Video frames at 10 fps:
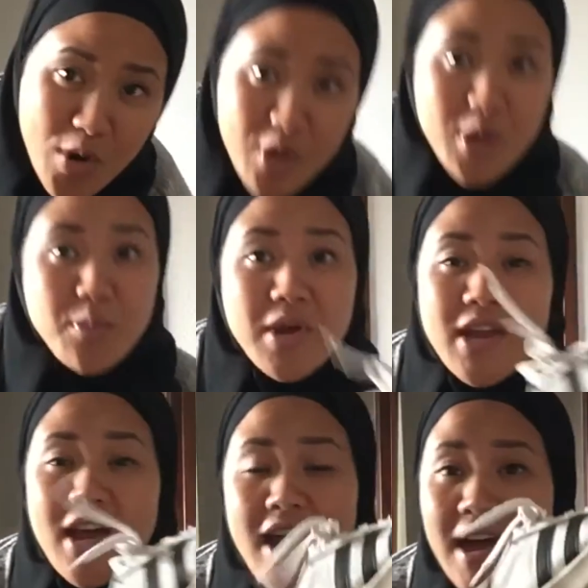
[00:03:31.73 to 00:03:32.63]
wearing
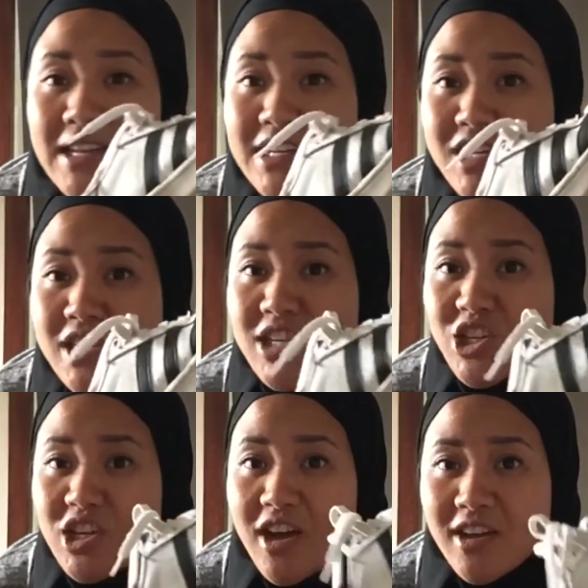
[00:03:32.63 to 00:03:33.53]
my
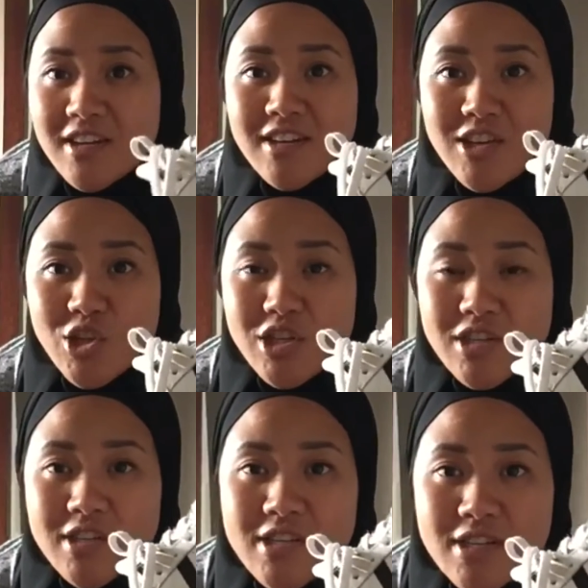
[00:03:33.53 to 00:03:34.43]
Adidas,
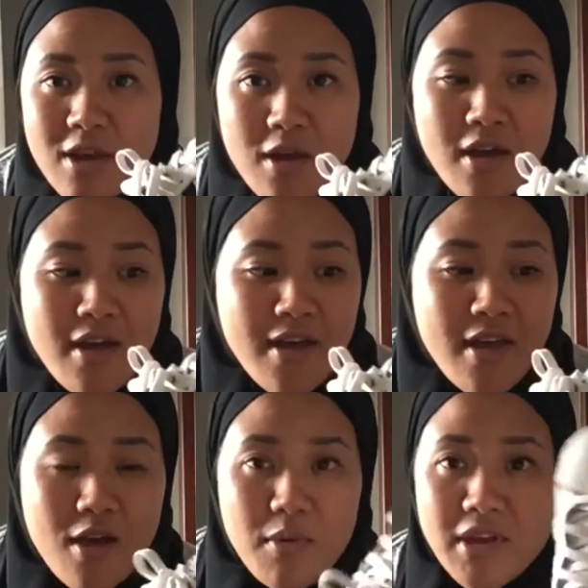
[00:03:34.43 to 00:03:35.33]
Adidas
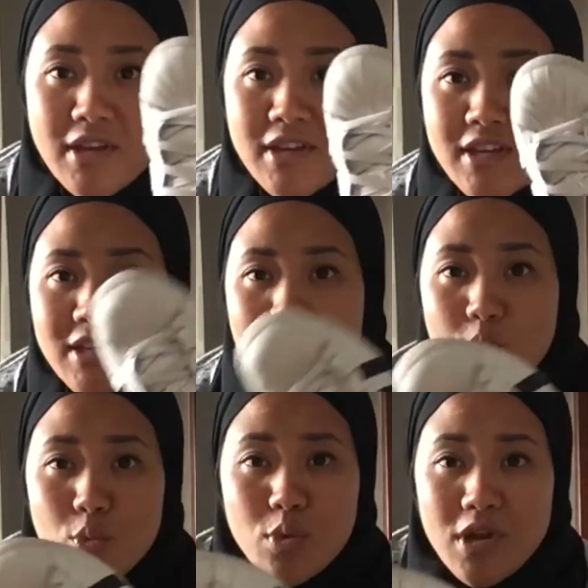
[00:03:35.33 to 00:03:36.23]
these are
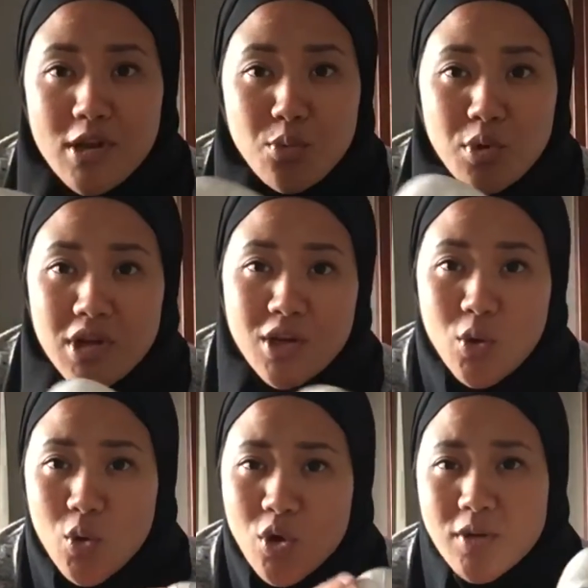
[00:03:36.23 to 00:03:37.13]
really really
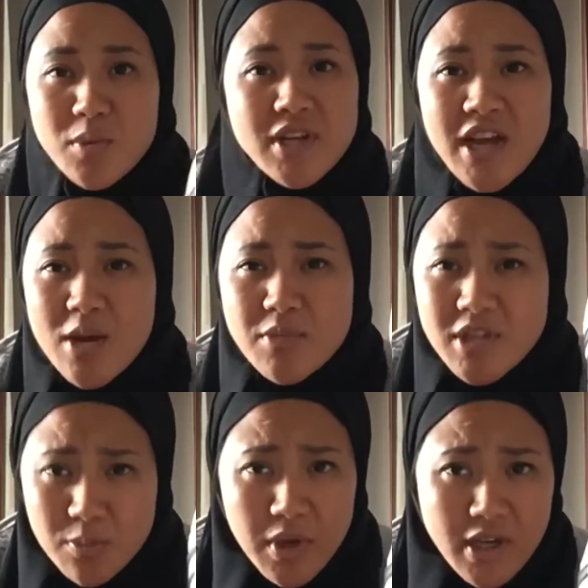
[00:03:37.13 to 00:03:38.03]
old but I'm
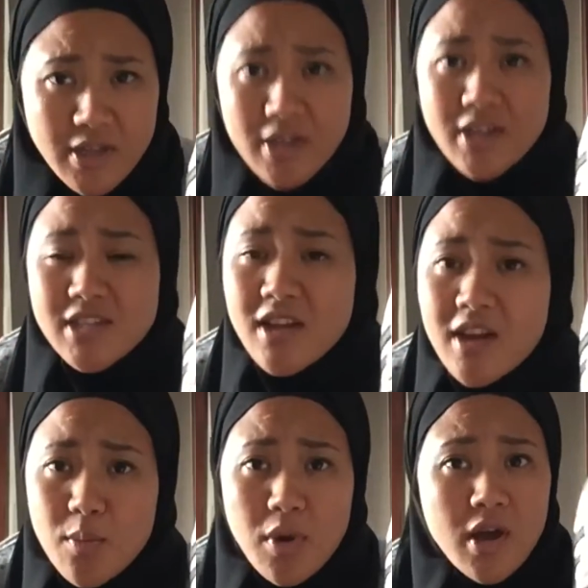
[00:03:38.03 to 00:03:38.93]
debating shall
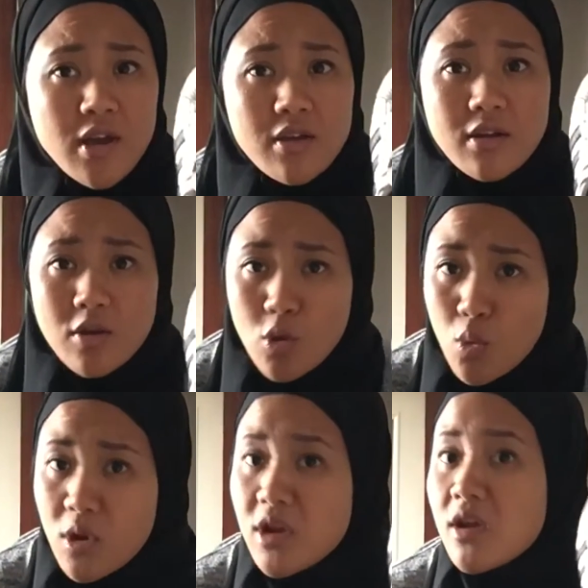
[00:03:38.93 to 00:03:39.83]
I buy a new
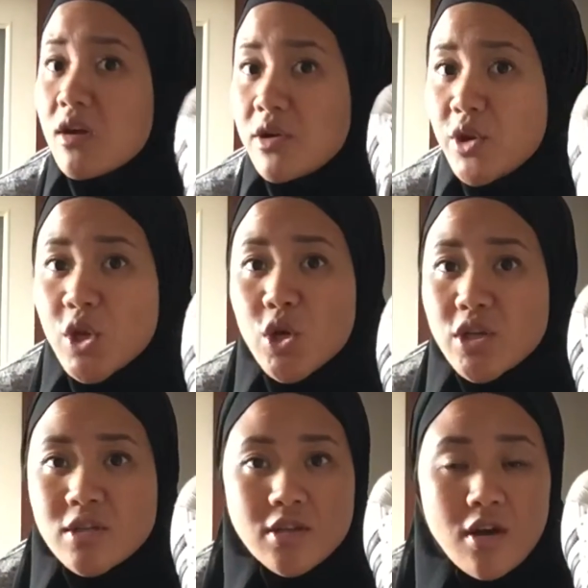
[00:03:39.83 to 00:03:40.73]
one or
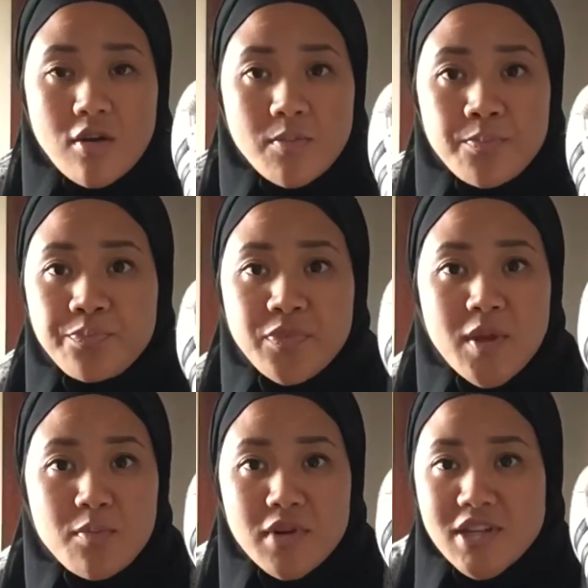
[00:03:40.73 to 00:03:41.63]
not so
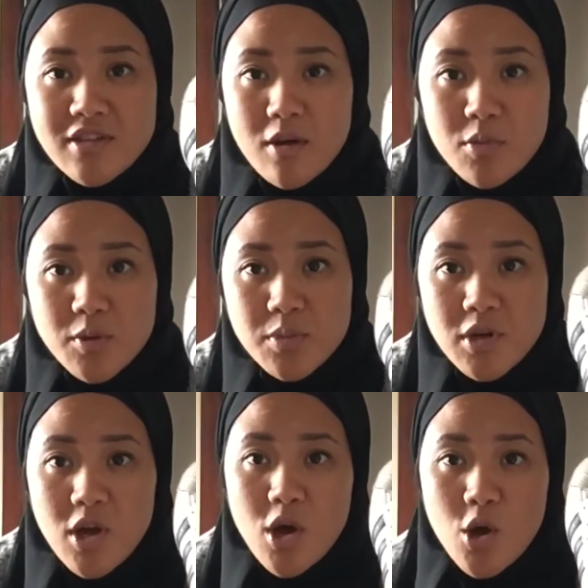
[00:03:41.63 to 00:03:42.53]
please comment
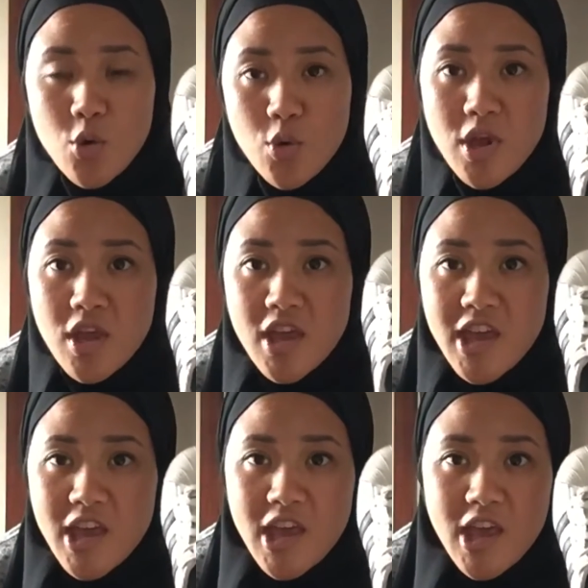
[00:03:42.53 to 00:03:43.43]
below
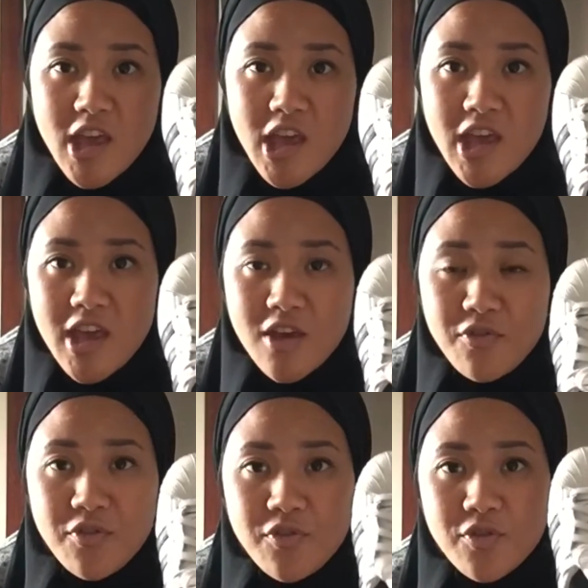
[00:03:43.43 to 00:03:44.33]
if
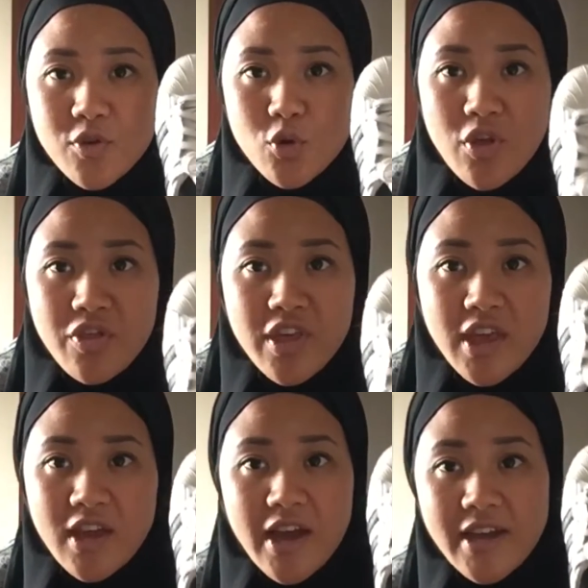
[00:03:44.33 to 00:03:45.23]
you
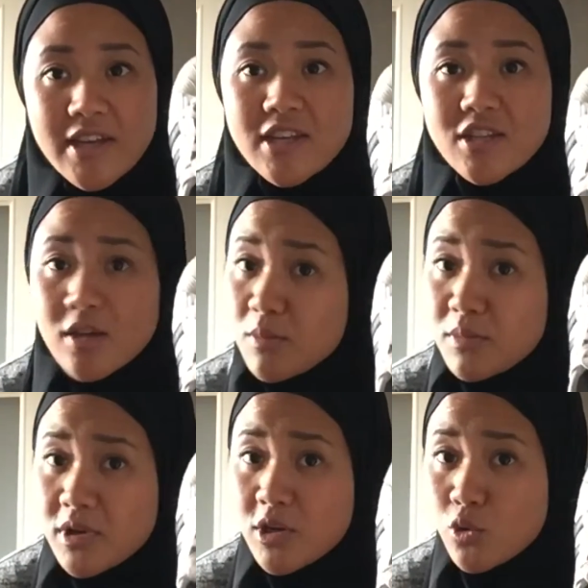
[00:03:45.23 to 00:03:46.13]
think I need
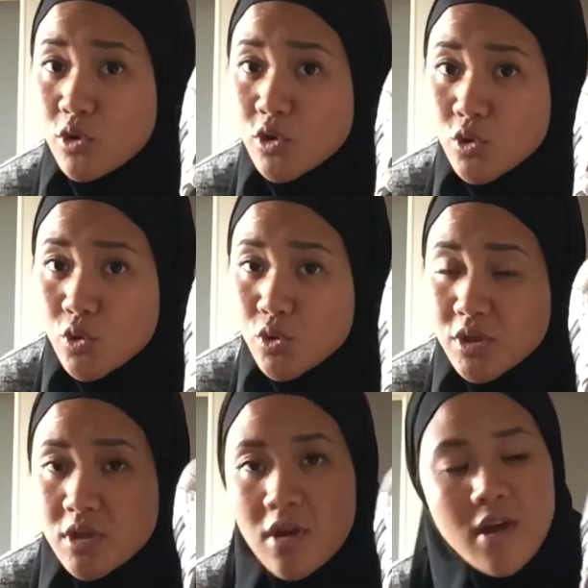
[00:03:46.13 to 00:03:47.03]
some new shoes